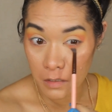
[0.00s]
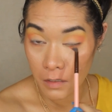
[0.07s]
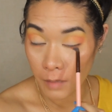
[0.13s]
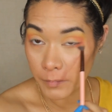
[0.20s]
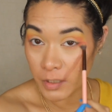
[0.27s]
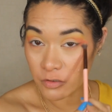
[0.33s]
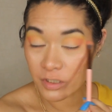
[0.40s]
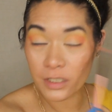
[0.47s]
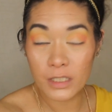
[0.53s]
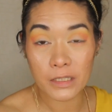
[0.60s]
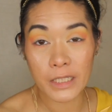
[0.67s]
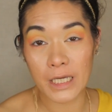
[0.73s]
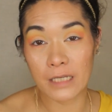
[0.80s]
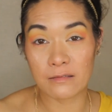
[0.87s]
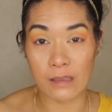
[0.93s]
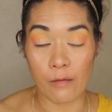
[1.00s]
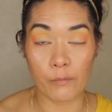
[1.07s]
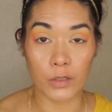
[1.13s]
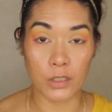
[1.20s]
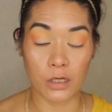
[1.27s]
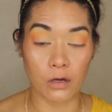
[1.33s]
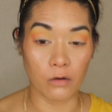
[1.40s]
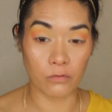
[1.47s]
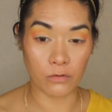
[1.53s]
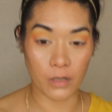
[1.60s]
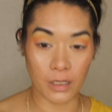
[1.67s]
I'm actually gonna link it down below.